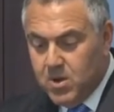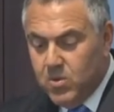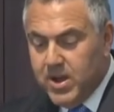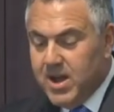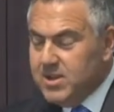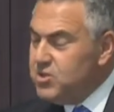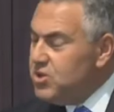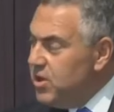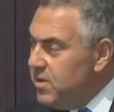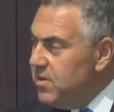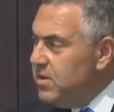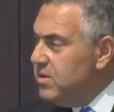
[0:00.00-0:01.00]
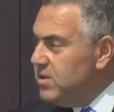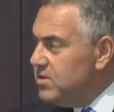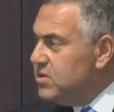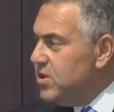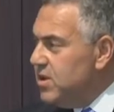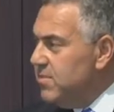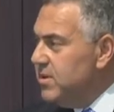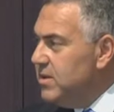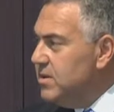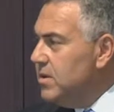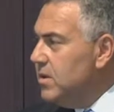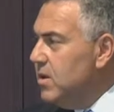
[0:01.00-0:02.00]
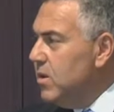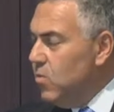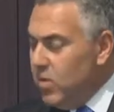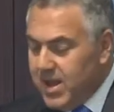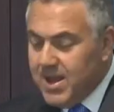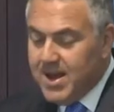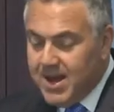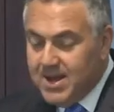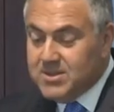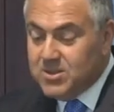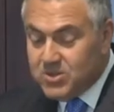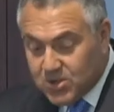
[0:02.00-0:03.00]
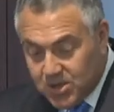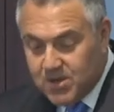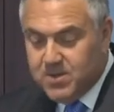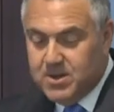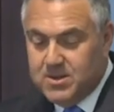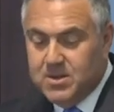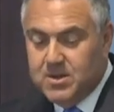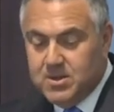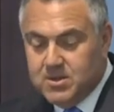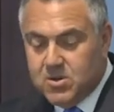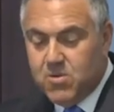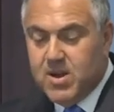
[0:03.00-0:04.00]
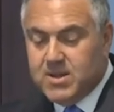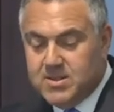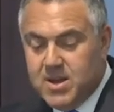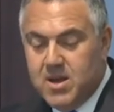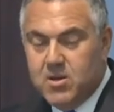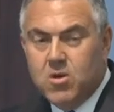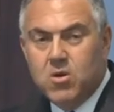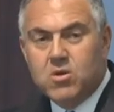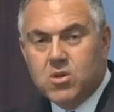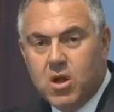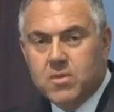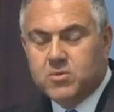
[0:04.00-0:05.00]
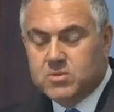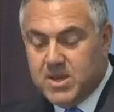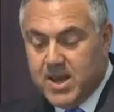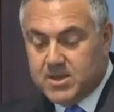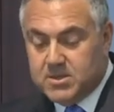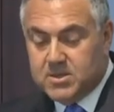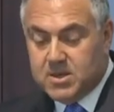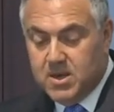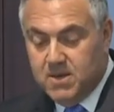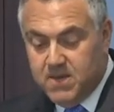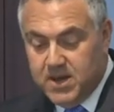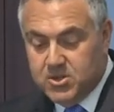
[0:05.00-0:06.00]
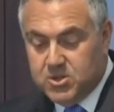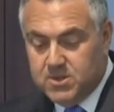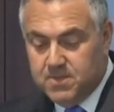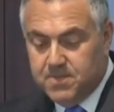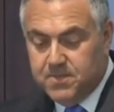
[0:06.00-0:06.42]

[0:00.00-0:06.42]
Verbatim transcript: We are determined, we are determined to crack down on global tax evasion.